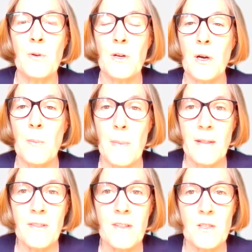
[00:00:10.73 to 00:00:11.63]
Work
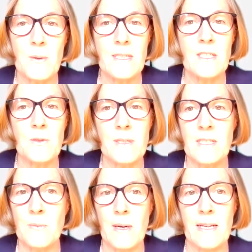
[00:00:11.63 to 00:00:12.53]
Month
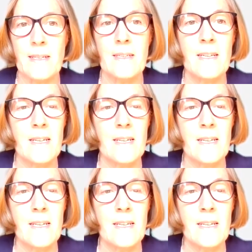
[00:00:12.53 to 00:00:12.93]
2021